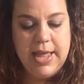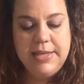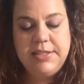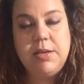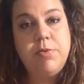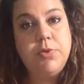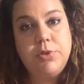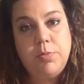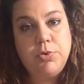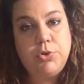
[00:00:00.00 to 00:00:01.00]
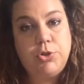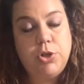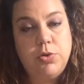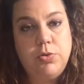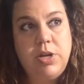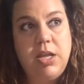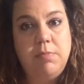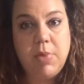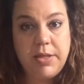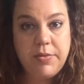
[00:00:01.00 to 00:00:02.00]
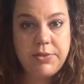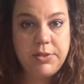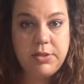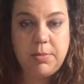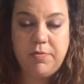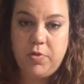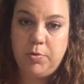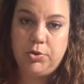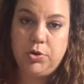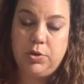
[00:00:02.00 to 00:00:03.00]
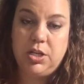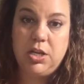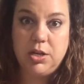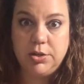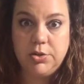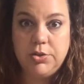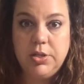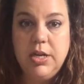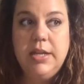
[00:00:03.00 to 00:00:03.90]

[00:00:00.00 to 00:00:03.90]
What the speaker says: Some of those numbers are shown in months, some of them are shown in years.